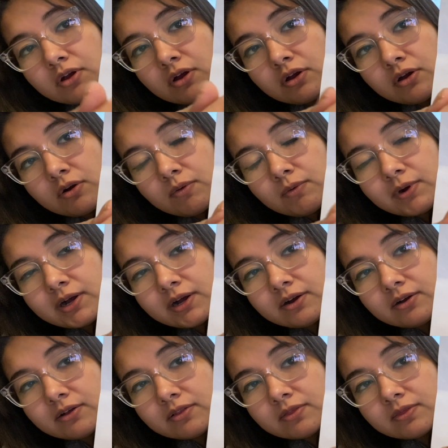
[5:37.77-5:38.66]

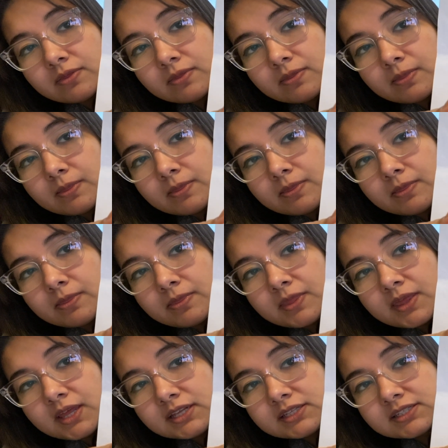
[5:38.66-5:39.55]
Well,
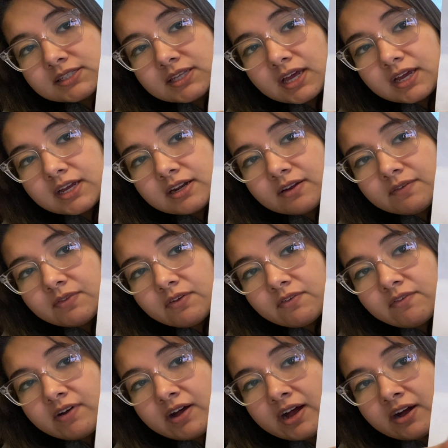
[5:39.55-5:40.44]
this side of the
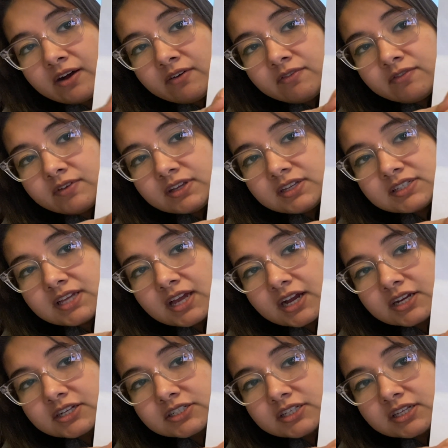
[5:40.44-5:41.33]
valve is
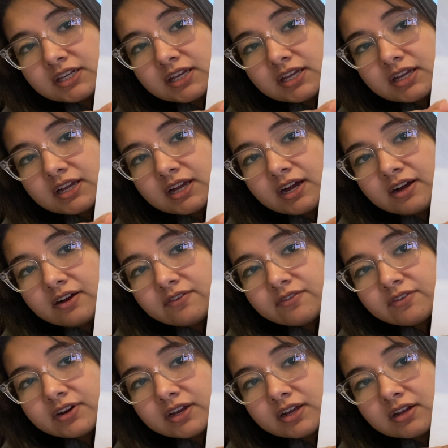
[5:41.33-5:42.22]
actually
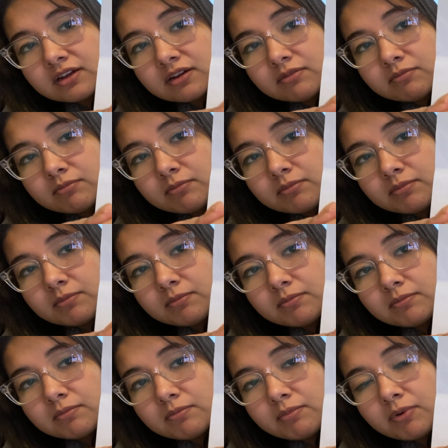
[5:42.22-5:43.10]
covering
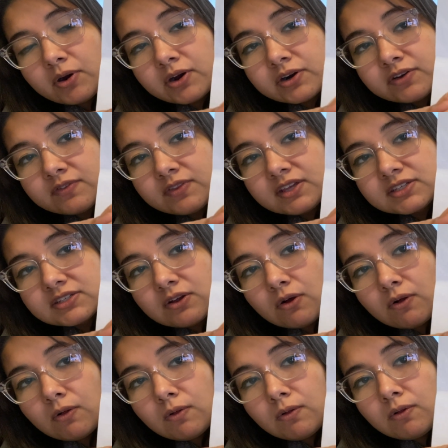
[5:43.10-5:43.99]
part of this
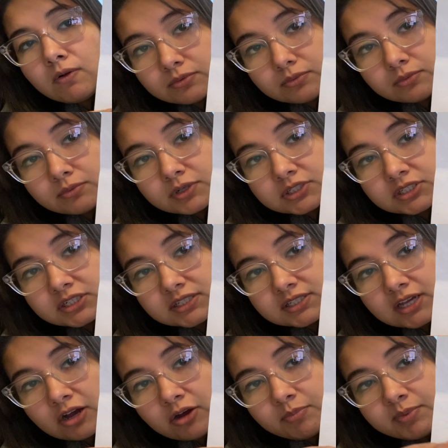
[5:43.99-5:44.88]
hole, which is
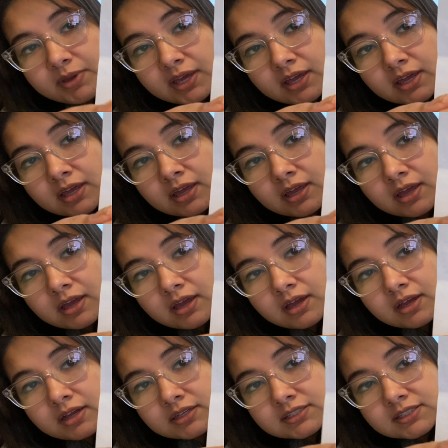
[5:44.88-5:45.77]
helping
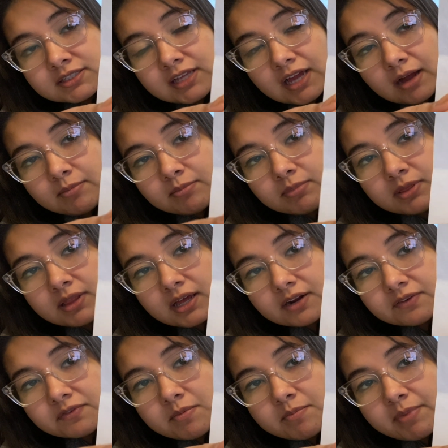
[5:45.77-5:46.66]
stop
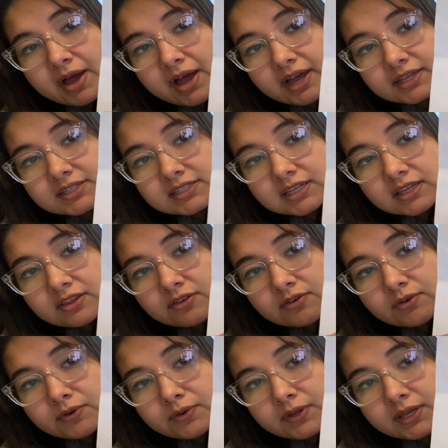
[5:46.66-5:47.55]
blood from passing
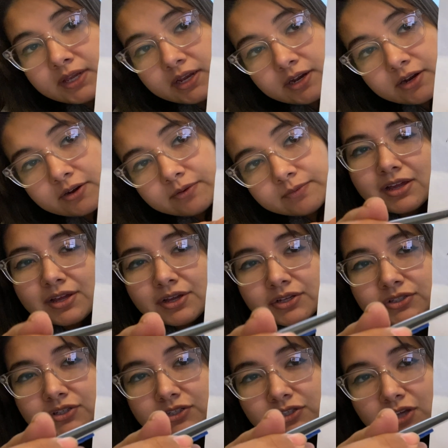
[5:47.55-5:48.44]
through here.
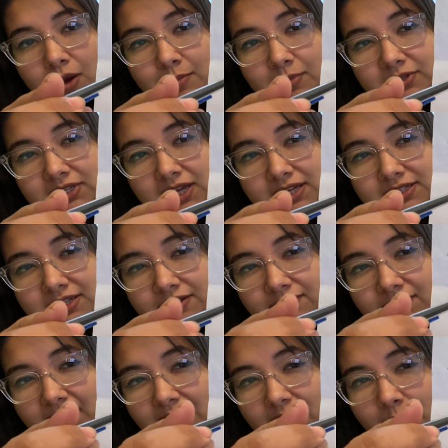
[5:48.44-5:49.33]
So it's almost as if
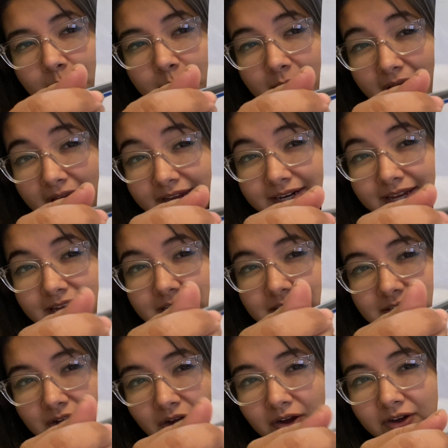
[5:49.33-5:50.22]
like a band-aid
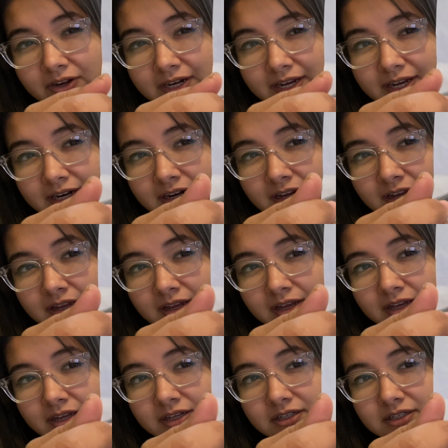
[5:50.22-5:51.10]
is on it
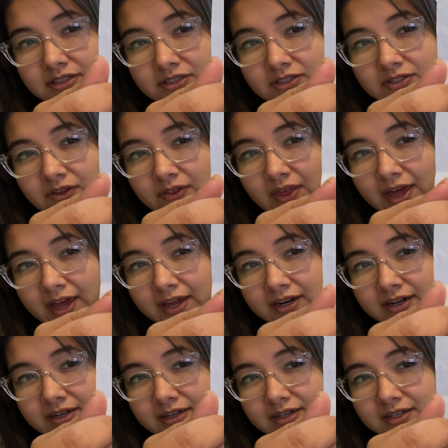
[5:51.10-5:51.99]
so that
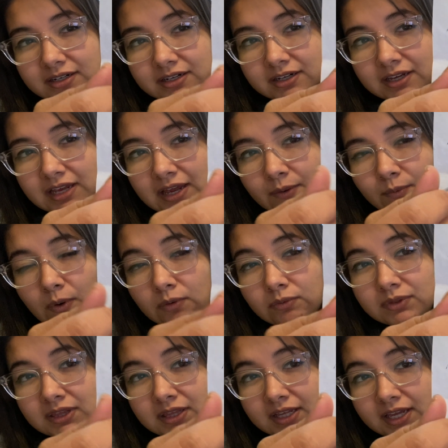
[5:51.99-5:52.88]
it
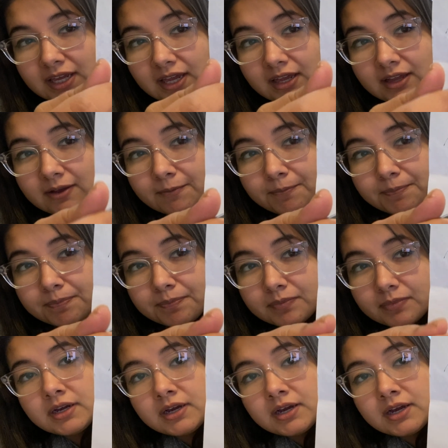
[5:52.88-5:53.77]
won't leak.
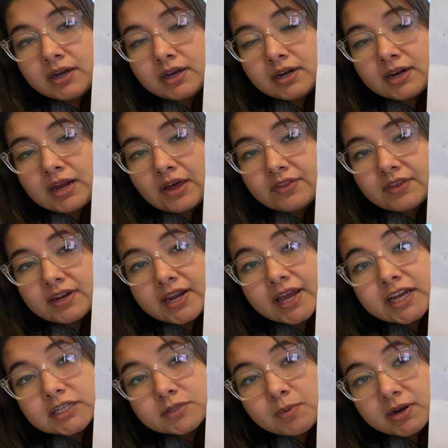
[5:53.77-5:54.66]
Now the
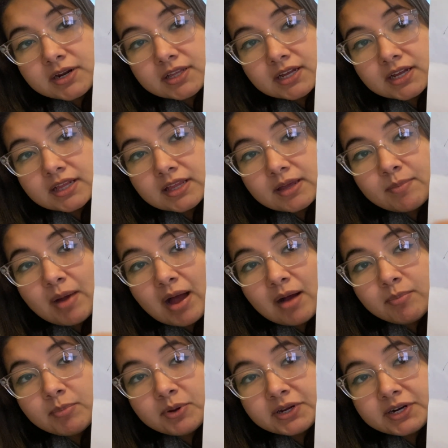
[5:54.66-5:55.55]
next part of the clip I'll
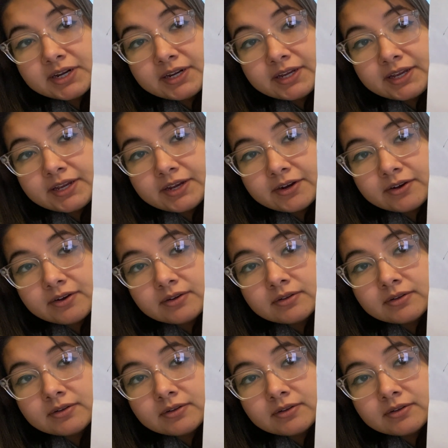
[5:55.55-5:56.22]
put in here.